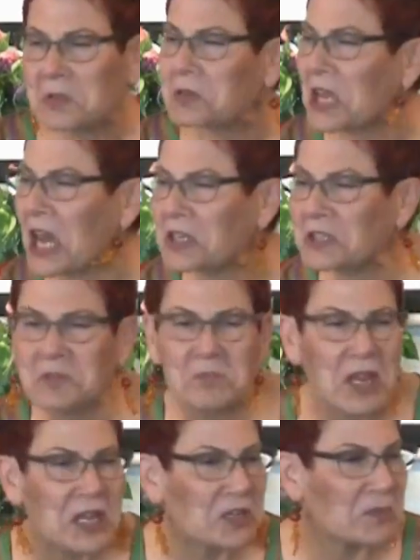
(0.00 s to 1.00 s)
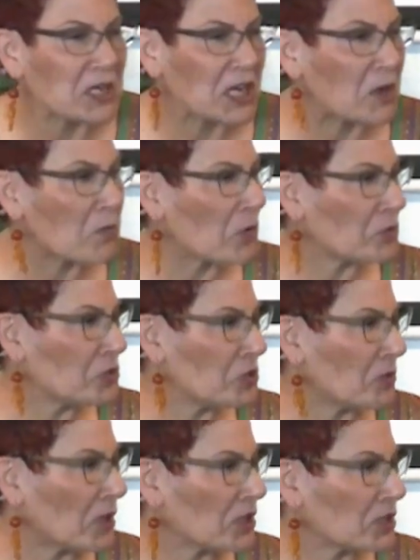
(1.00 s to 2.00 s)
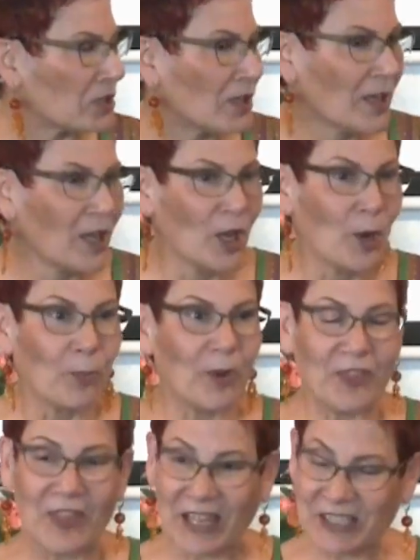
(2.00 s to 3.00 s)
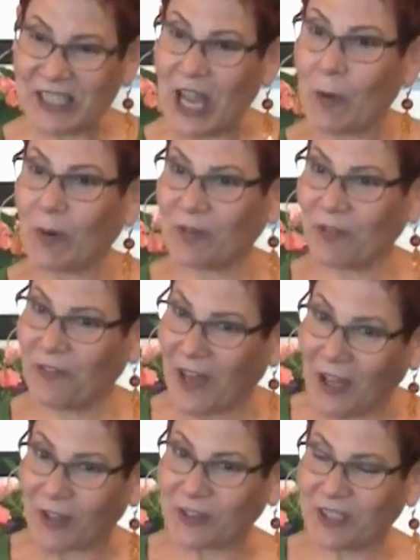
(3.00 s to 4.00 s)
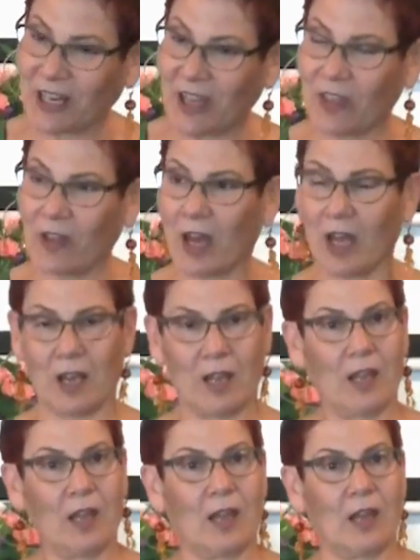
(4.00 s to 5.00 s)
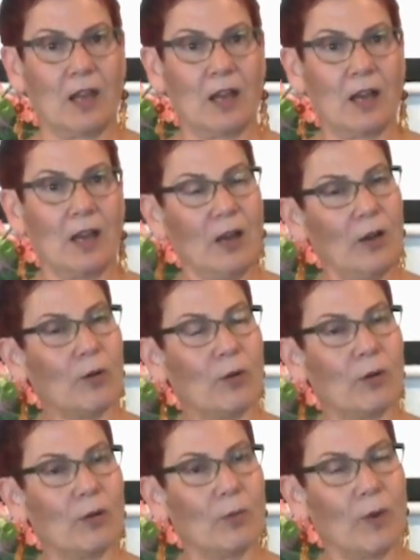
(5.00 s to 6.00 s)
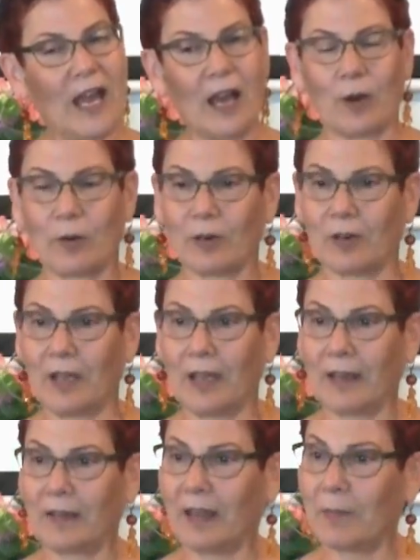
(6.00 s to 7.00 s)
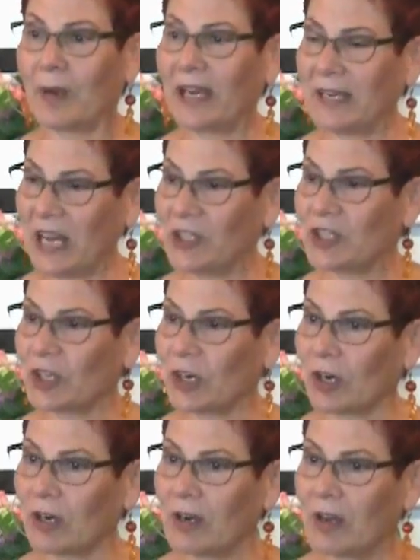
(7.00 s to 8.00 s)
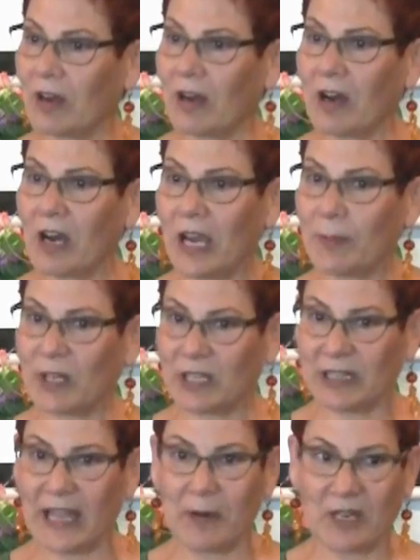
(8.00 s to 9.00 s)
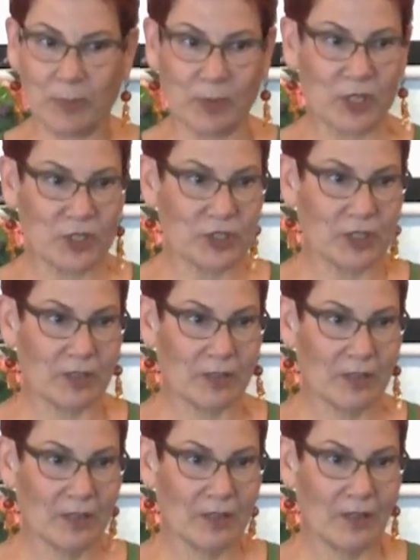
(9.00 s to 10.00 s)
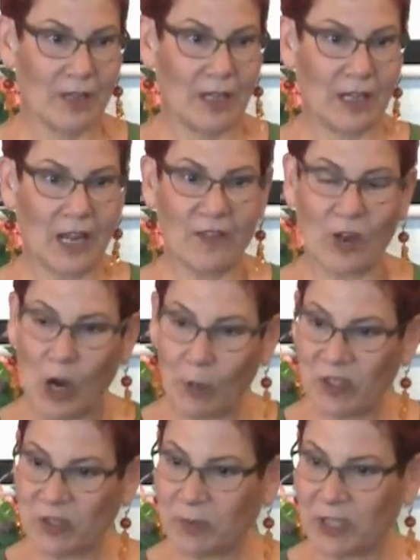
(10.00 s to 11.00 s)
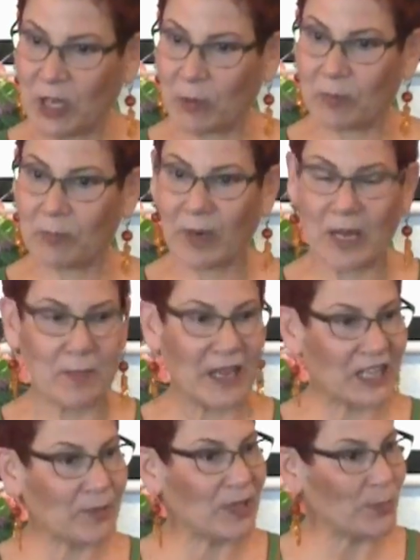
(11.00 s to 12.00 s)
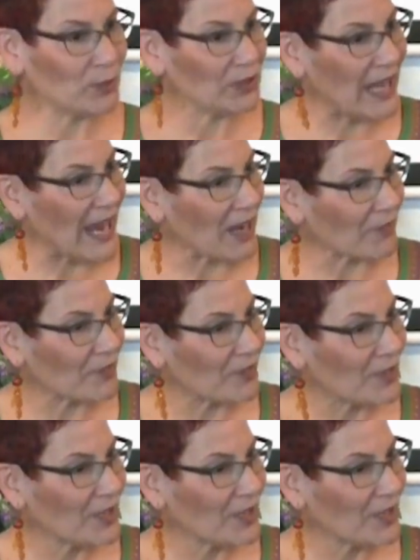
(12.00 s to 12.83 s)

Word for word: You can't make me, I won't do it. But that's how it felt. And I thought, oh, wow. And by nature, I'm a clowny person. And I've always been known by making people laugh,